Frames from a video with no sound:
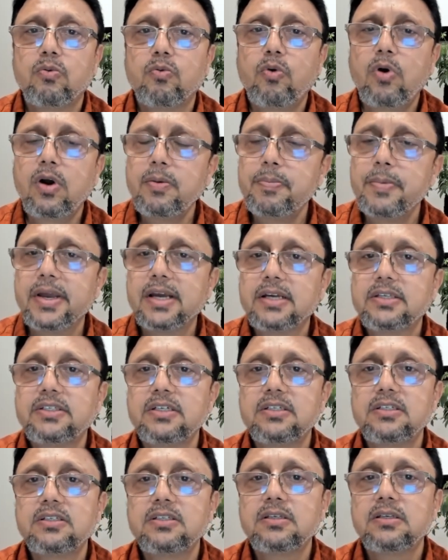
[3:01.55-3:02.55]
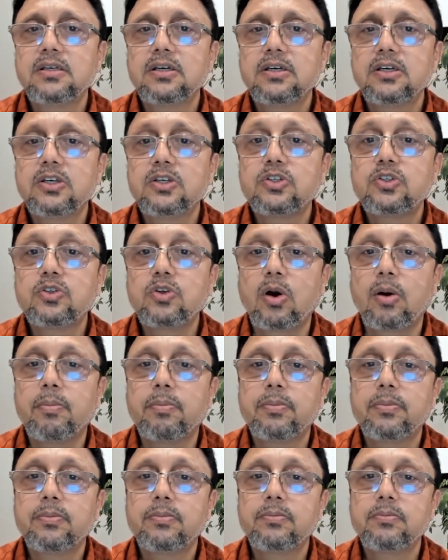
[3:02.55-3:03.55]
What makes it
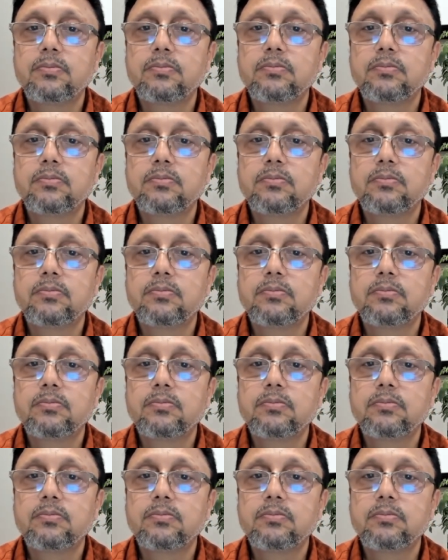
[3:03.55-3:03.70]
stop?